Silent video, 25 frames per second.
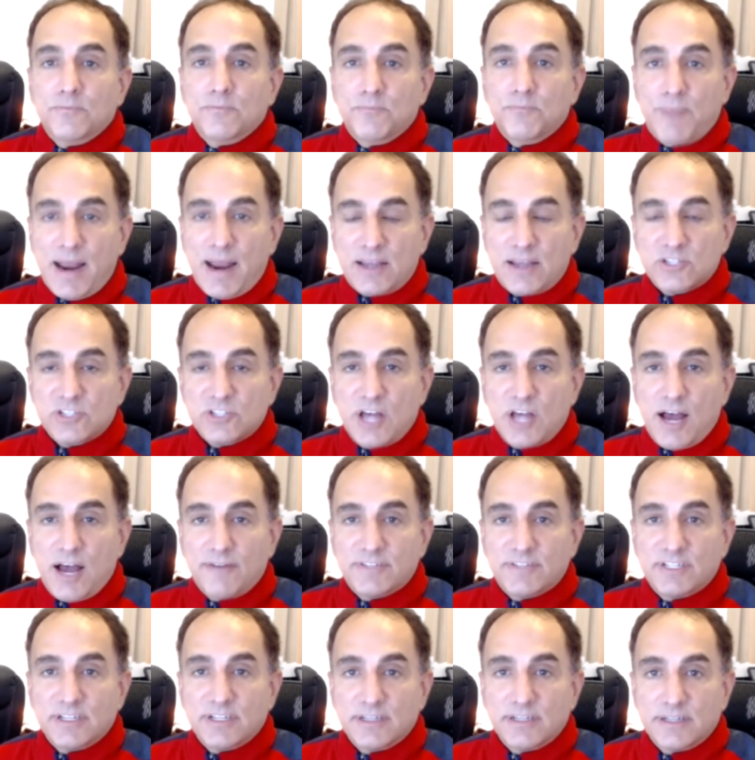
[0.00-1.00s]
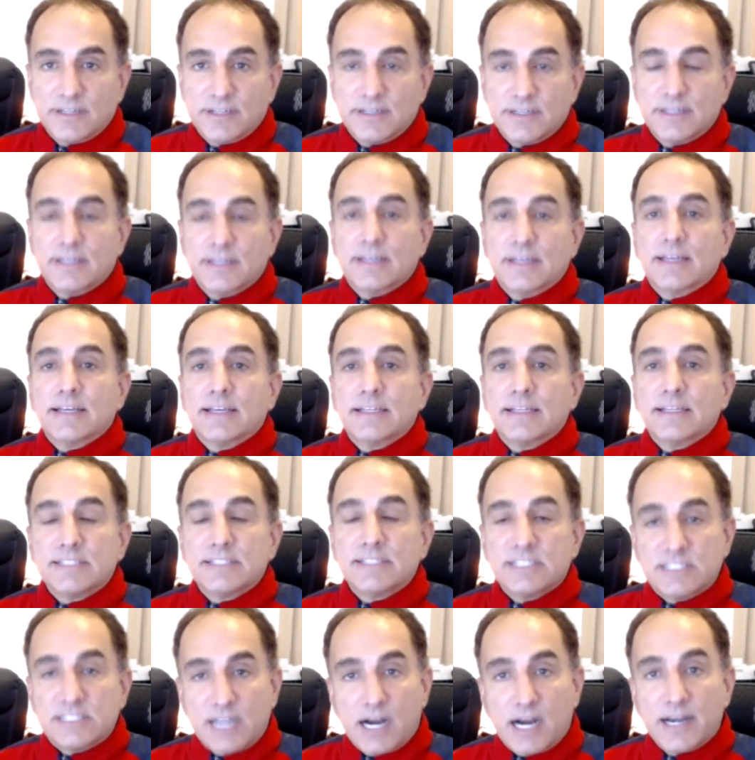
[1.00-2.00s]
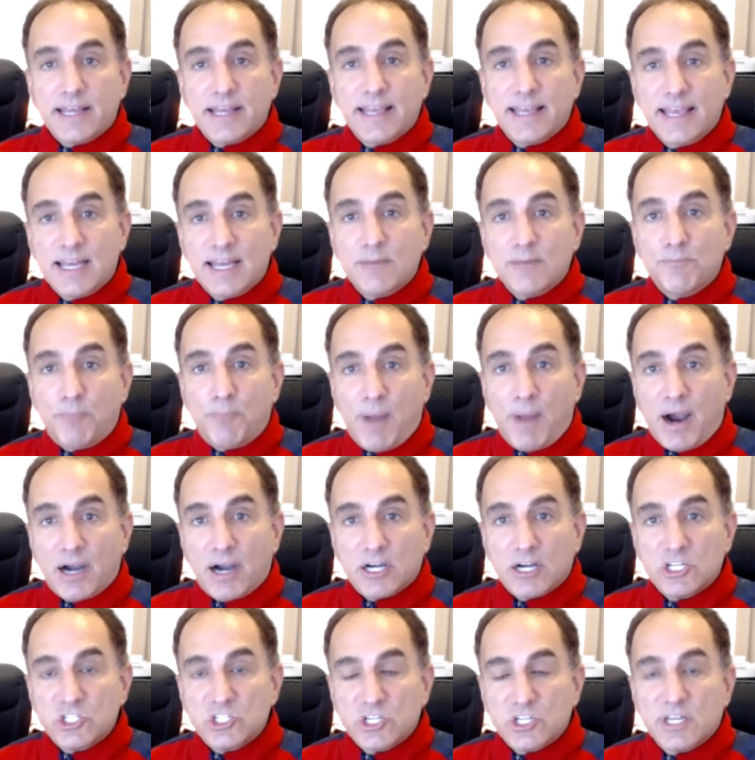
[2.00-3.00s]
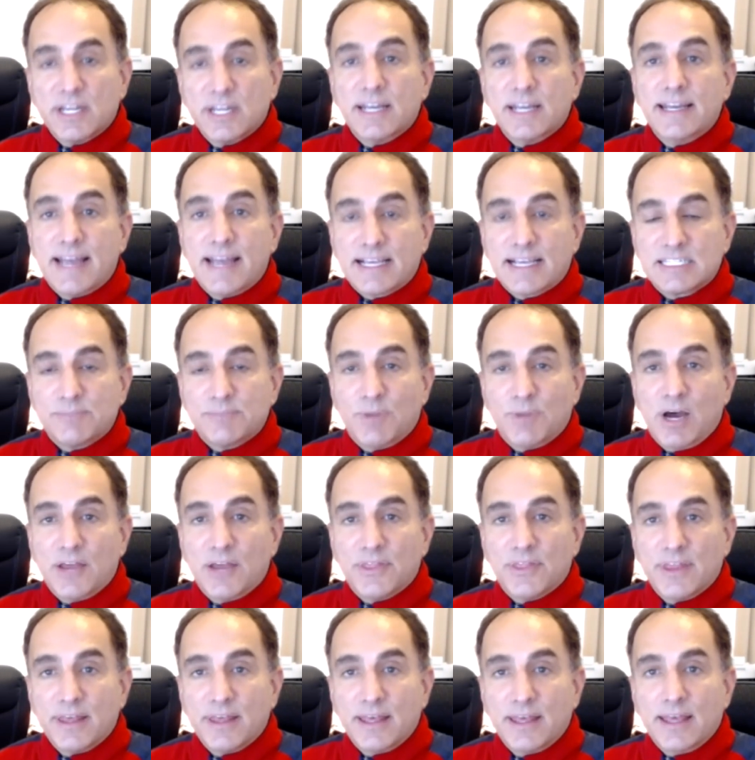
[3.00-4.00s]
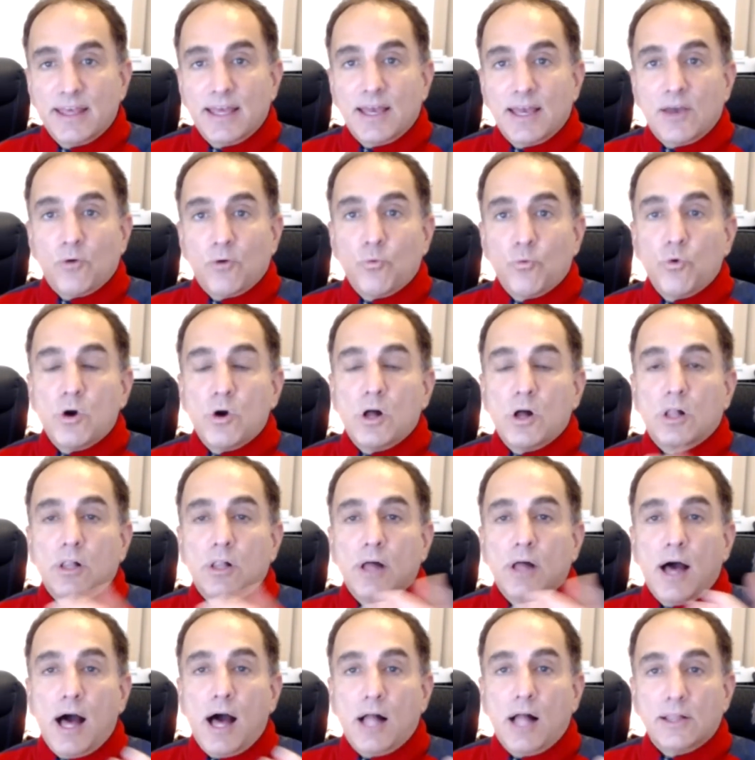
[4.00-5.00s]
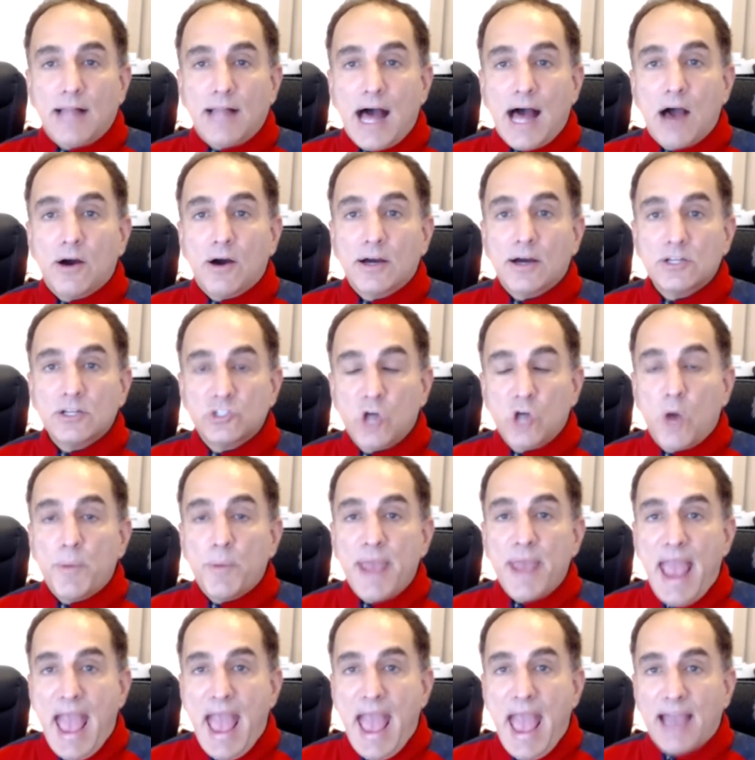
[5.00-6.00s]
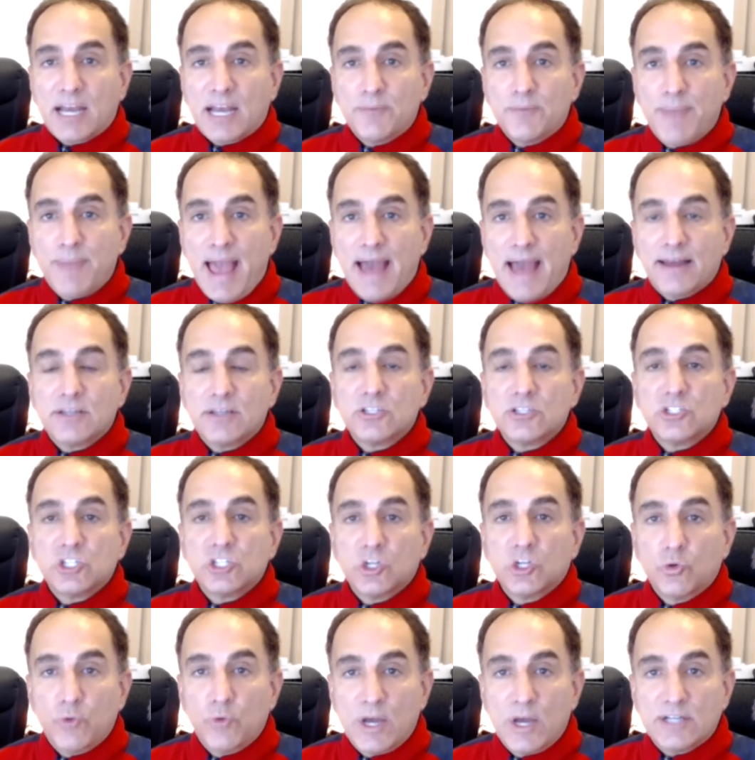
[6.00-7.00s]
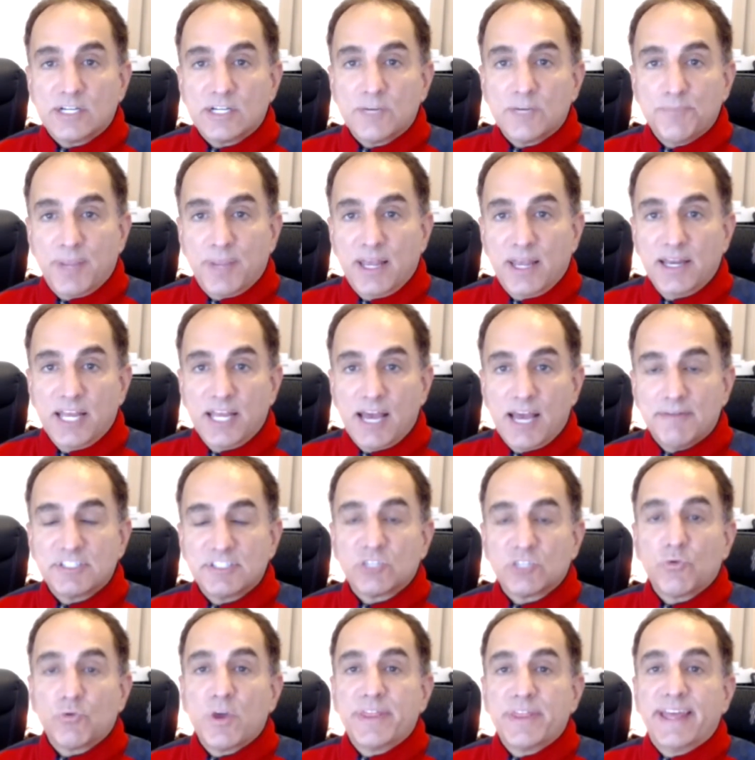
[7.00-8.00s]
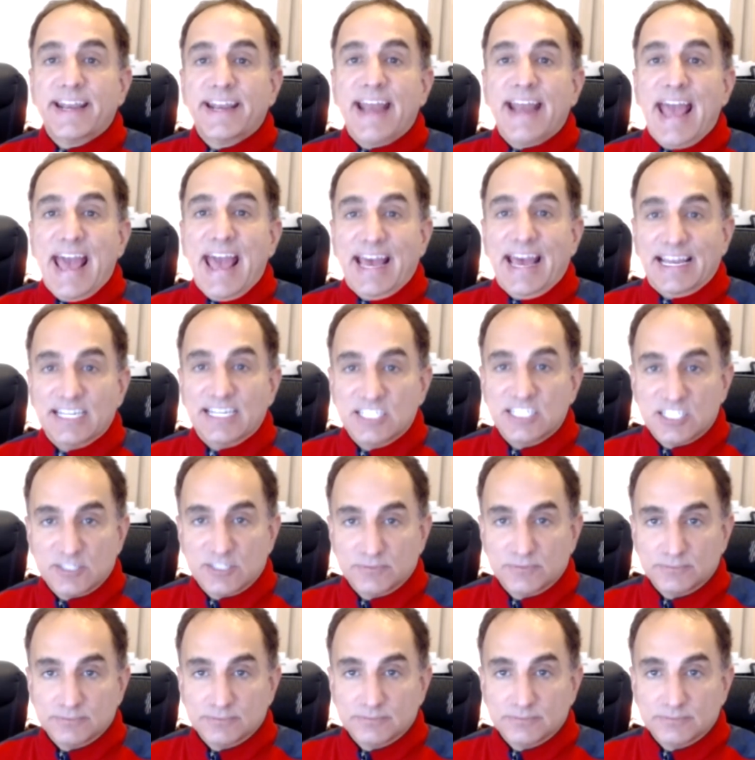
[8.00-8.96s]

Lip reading: Microsoft, starting in March next month, will allow Adobe Acrobat to render PDFs within Edge.